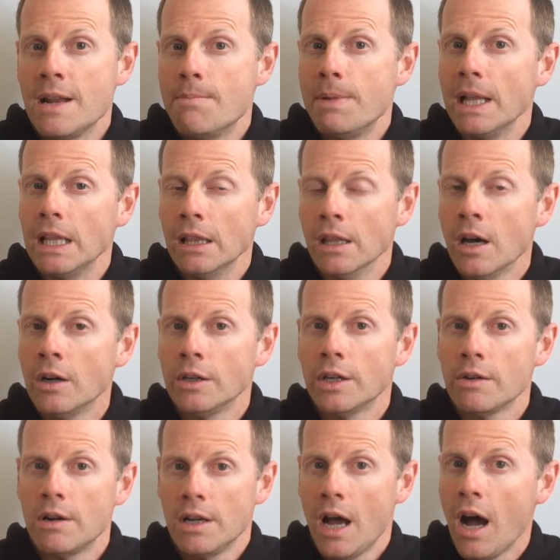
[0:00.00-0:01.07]
a bit
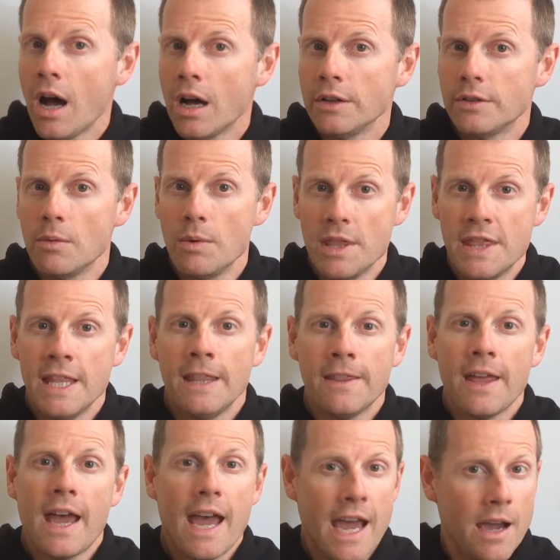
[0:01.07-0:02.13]
longer and harder within
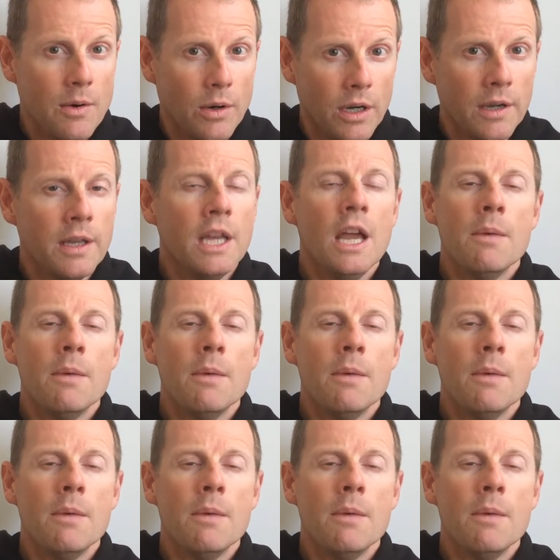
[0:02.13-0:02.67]
that hour